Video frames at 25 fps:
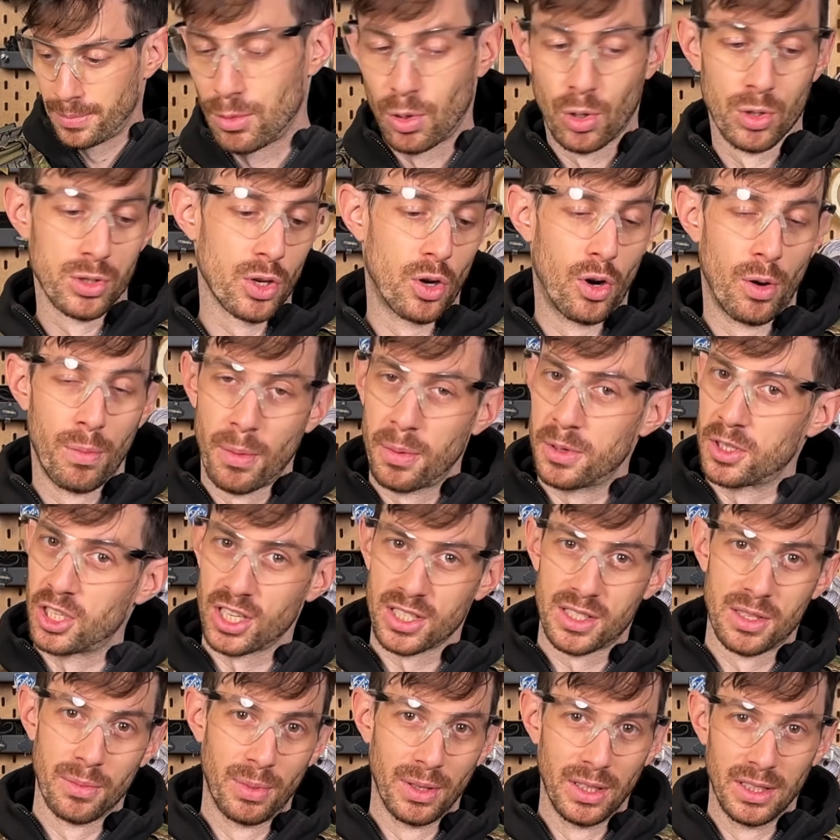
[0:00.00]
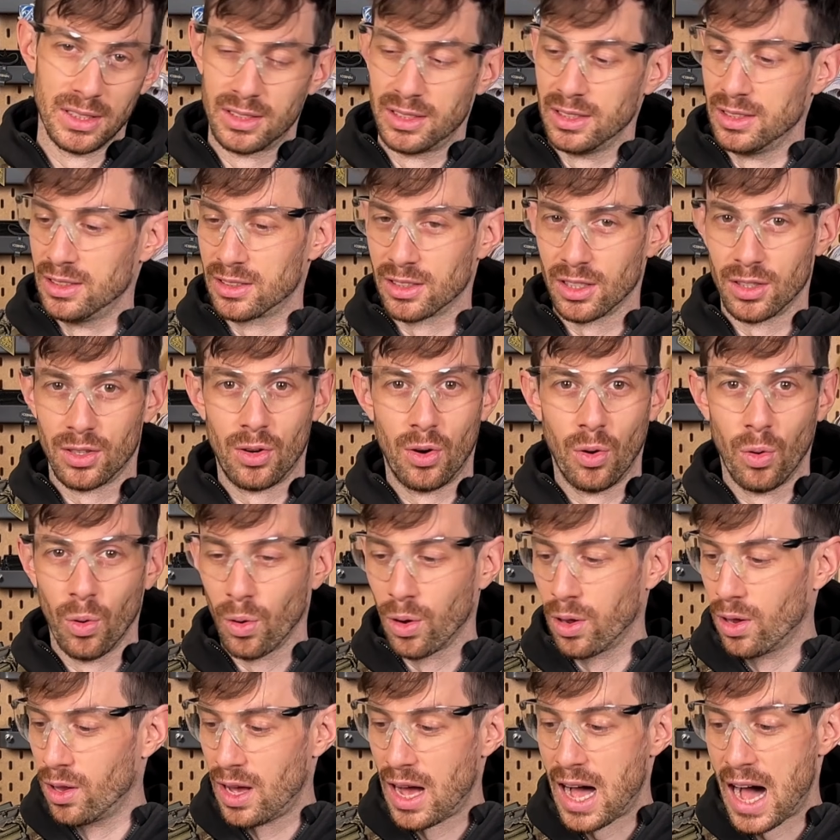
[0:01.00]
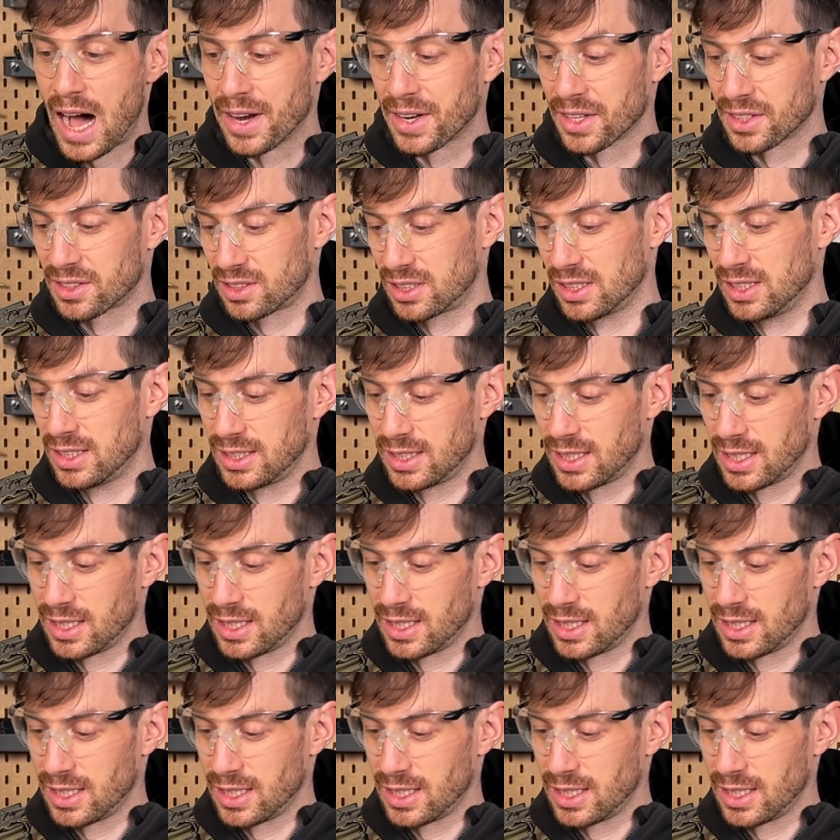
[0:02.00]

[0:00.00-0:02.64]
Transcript: Also, hop-up adjustability is a whole other thing.